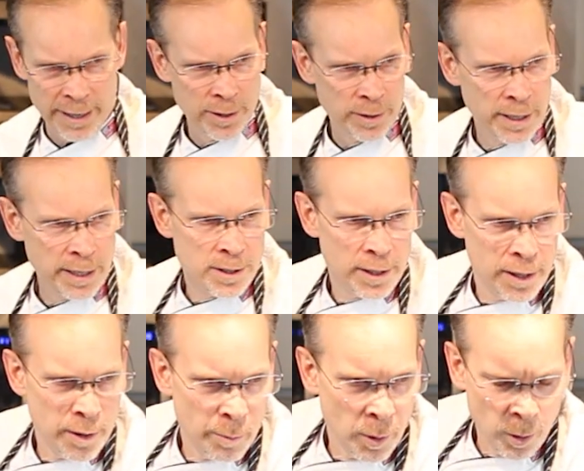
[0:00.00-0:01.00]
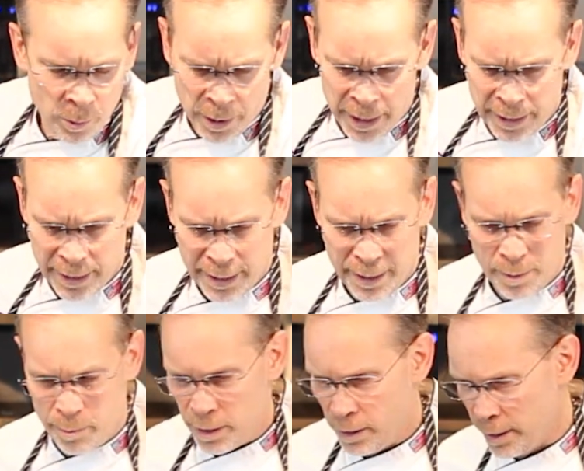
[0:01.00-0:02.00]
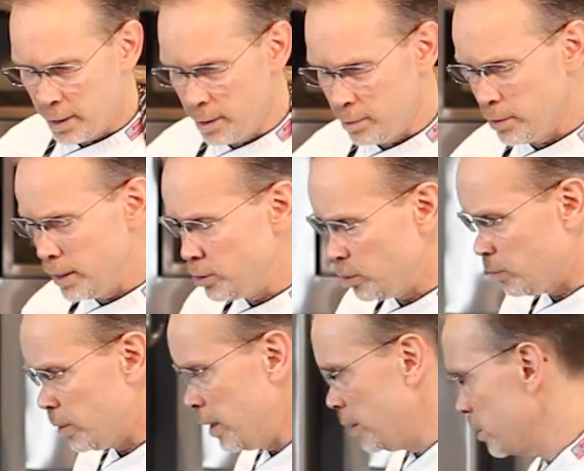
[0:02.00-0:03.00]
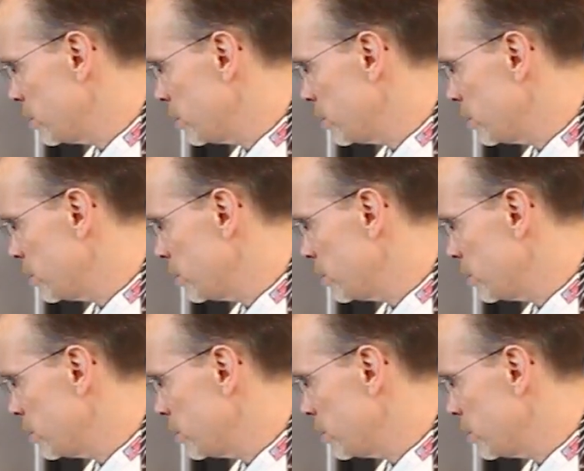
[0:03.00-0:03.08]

could taste it in the bowl, right? And I could be like a Rachel Ray